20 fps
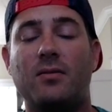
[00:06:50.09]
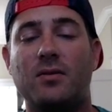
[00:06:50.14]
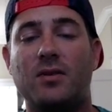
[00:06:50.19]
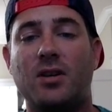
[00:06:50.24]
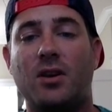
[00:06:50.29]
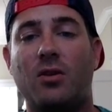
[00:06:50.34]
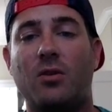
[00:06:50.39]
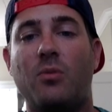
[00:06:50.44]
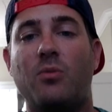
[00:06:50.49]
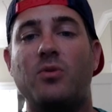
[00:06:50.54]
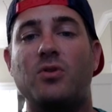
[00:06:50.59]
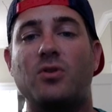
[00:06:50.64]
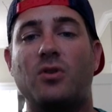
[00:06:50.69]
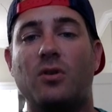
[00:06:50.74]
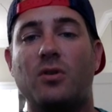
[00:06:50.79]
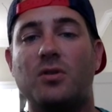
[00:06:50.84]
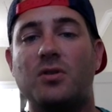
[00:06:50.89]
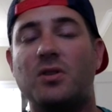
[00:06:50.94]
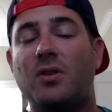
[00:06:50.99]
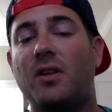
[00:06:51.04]
tell them the
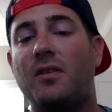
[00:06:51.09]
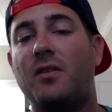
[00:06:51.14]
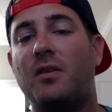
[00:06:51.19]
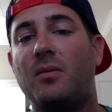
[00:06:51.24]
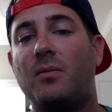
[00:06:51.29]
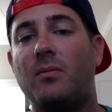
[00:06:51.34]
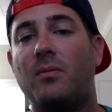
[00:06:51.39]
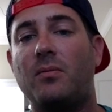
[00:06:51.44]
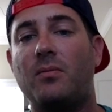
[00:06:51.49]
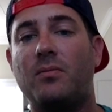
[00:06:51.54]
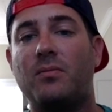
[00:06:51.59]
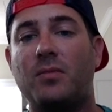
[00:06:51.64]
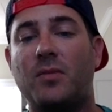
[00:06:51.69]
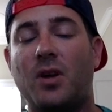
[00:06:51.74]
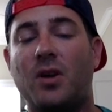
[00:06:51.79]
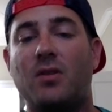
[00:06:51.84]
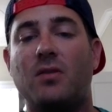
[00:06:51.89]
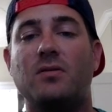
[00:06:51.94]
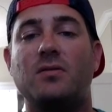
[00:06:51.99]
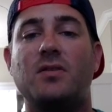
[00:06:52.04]
results, and let them
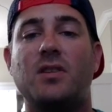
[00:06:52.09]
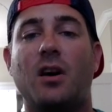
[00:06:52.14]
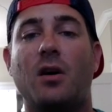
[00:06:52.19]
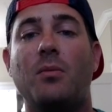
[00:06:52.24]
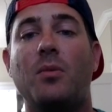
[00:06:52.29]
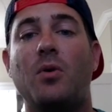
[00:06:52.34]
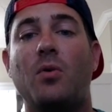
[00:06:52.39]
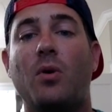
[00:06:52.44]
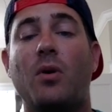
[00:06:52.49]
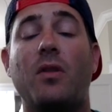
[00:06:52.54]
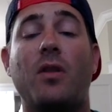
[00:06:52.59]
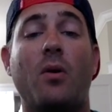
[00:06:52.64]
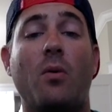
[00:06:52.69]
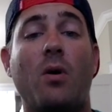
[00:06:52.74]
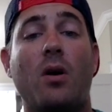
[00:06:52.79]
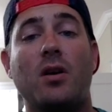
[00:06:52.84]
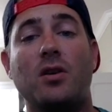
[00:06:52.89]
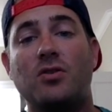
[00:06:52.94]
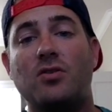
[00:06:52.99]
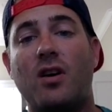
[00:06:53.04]
kind of tell me where they
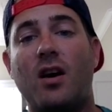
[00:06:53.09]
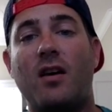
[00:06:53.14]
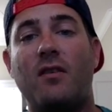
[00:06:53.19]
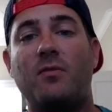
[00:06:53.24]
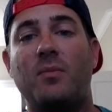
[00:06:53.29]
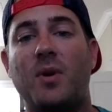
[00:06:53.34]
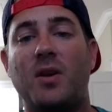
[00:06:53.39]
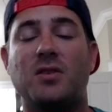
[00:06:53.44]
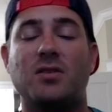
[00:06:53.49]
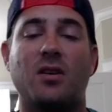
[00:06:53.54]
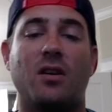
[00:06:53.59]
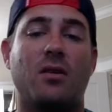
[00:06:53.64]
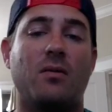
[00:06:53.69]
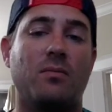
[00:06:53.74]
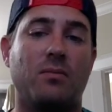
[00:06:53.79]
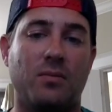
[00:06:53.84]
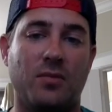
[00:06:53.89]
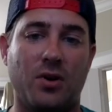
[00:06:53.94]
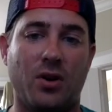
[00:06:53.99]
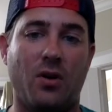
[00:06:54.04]
want to draft based on
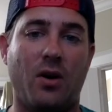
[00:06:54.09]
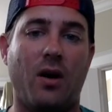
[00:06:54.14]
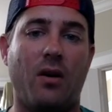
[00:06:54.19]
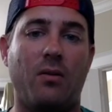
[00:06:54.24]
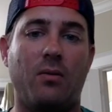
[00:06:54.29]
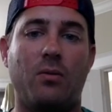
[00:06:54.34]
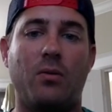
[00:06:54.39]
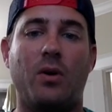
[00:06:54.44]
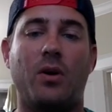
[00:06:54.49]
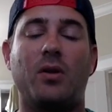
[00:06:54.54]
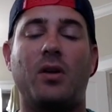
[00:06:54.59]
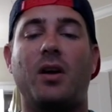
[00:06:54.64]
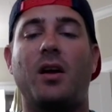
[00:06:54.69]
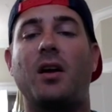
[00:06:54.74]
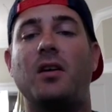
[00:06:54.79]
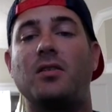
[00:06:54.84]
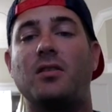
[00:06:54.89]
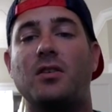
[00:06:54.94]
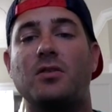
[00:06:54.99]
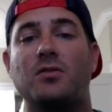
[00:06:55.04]
how quickly I
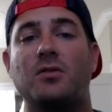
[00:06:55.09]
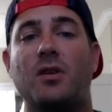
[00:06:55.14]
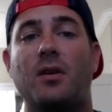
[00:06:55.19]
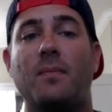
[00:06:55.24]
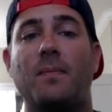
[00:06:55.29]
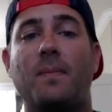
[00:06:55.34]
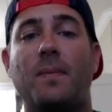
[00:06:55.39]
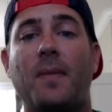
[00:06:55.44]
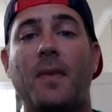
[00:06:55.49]
got in touch with them.